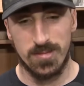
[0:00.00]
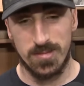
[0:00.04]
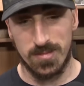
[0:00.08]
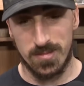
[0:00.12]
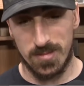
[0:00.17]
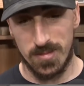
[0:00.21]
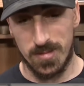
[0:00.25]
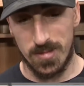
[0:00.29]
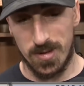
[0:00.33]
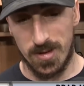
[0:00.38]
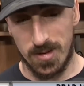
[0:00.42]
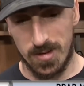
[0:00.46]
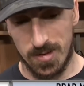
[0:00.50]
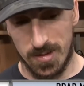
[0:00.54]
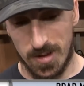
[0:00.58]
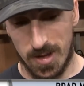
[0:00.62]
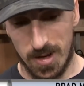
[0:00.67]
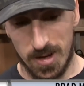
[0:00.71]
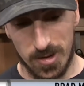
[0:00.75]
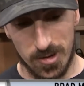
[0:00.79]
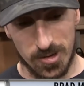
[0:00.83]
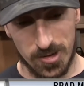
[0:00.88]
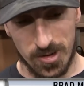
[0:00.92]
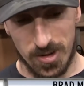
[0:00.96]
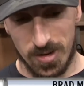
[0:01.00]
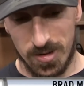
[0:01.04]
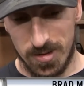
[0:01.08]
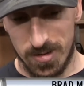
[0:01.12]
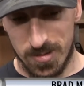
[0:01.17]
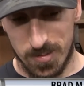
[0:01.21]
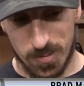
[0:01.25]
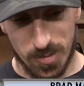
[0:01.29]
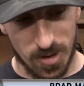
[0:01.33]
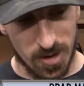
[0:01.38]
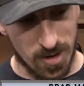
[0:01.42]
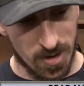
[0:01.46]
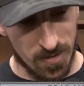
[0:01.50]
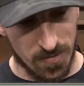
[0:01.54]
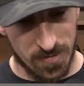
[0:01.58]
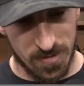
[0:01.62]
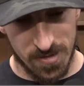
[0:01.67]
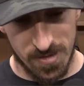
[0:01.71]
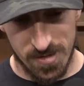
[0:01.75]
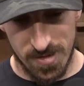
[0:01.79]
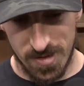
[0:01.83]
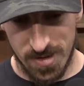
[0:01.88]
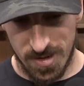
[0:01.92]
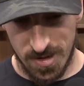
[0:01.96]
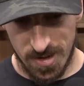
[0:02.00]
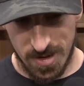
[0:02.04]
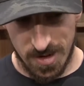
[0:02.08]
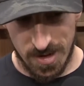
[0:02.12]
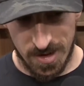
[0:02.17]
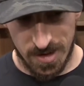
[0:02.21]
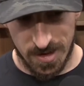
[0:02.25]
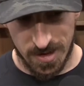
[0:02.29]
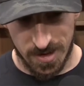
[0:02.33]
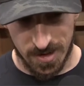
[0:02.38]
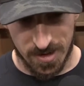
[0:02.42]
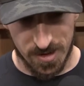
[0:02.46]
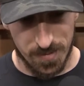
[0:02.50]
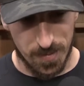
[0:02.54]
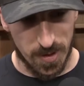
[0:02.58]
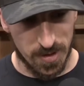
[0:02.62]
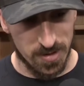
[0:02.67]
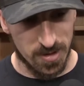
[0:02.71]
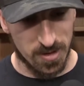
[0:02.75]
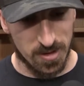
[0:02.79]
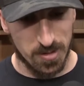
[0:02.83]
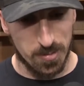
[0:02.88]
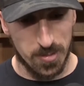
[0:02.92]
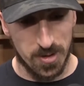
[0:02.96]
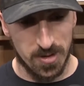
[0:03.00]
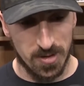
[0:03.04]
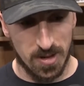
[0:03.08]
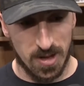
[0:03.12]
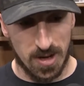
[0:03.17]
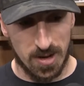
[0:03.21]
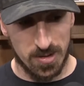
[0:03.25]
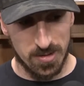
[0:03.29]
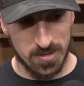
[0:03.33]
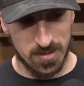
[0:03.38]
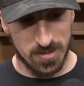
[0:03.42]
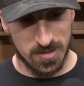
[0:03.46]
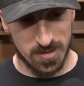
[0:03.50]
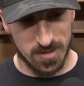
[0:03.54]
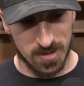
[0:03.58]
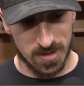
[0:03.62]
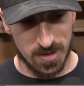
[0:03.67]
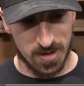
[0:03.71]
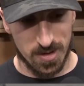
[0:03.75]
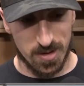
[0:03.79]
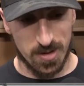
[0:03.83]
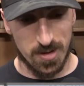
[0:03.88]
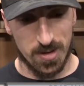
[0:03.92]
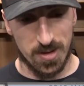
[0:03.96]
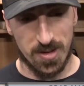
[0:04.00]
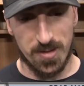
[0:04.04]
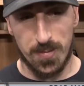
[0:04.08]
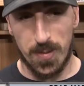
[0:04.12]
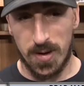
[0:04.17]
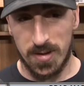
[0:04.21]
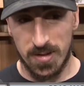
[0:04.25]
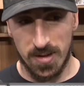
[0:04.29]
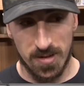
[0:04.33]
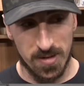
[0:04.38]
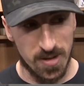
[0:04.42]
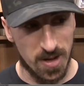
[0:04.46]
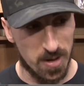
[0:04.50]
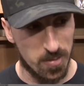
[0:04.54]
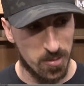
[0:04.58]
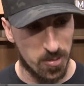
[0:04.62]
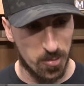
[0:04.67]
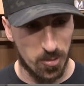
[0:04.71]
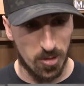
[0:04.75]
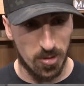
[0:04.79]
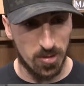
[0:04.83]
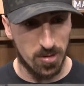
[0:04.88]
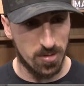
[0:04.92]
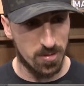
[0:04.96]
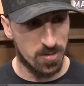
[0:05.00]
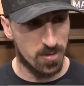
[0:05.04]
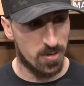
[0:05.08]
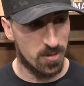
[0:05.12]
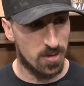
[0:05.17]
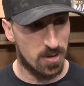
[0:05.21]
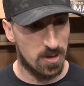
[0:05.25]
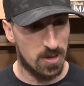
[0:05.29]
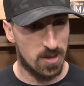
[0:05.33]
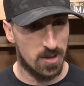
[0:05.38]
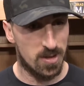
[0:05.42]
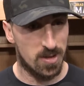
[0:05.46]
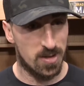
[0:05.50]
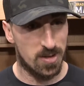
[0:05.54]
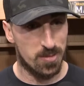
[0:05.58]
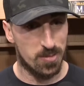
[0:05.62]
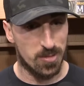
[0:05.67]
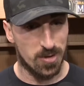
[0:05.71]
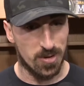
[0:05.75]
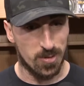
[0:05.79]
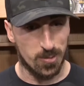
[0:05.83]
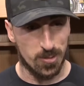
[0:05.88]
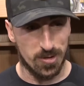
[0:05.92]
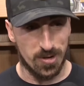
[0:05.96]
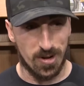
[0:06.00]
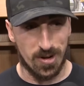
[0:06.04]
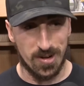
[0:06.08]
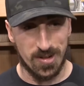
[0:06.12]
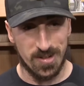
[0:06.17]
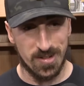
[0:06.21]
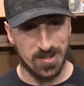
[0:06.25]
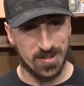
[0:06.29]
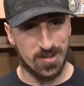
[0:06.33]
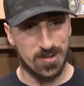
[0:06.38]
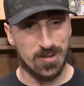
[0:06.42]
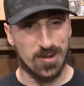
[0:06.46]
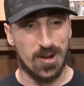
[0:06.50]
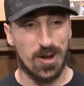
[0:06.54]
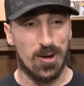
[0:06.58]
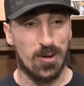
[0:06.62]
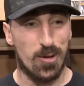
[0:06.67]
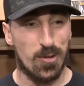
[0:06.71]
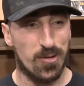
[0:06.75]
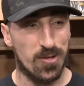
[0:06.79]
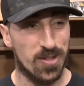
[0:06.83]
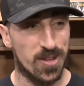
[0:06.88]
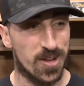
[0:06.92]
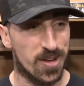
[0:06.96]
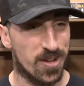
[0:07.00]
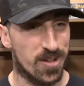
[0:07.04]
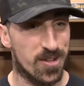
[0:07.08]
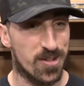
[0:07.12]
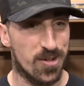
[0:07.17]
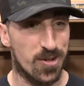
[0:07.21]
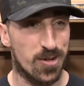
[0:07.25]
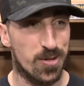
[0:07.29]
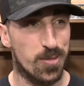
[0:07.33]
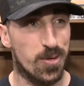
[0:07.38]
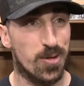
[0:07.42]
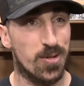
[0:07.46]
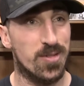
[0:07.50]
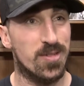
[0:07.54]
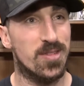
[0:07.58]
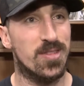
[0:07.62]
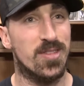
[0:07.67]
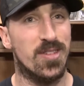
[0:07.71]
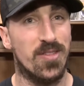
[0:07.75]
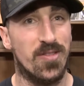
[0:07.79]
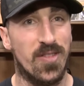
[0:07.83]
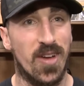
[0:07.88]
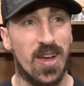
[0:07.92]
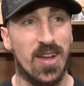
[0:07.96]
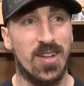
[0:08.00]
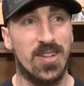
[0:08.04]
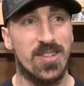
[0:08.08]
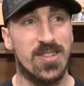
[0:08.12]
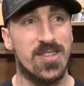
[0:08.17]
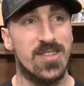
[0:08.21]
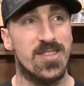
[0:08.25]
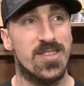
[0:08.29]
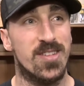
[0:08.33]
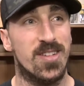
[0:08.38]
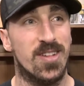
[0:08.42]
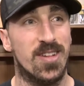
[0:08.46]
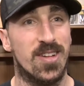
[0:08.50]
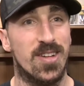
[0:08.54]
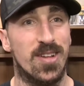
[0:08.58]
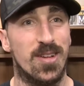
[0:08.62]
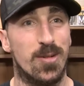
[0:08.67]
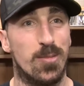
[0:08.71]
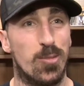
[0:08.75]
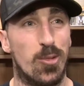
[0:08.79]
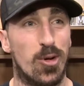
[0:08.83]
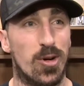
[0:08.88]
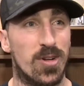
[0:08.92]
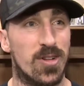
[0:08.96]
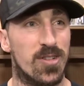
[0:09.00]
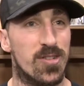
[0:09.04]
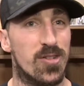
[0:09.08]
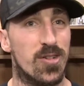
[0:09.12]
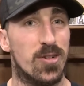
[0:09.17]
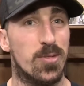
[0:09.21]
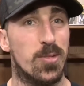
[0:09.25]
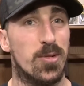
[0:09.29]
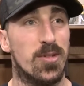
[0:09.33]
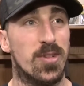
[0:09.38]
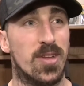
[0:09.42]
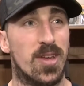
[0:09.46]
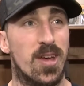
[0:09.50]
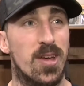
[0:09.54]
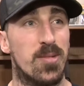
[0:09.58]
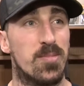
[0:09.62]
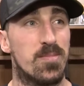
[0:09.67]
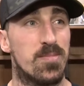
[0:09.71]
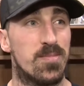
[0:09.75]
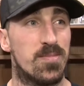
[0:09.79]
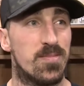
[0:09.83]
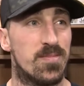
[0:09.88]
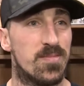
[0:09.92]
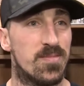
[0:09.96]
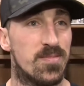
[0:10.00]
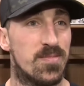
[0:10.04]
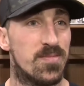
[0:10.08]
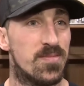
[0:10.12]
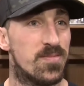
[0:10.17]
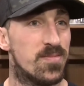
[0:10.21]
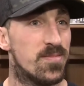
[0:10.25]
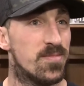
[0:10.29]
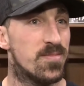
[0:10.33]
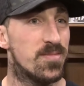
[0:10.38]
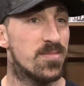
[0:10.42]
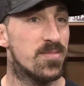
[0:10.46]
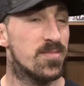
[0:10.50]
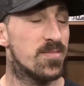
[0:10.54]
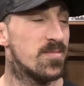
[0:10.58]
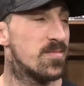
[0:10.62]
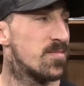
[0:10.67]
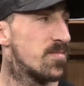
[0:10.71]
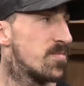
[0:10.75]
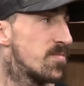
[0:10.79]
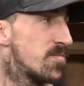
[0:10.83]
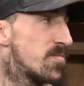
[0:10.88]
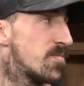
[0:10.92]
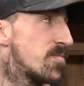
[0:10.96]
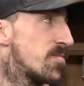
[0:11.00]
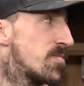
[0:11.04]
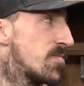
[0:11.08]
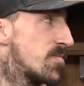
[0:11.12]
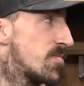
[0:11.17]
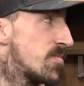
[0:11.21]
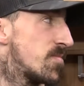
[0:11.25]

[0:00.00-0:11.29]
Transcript: in the NHL and playoffs, expect it to be loud. Uh, expect the same tomorrow, but we're not not overly concerned about the fans, uh, more concerned about the game. What are the keys for your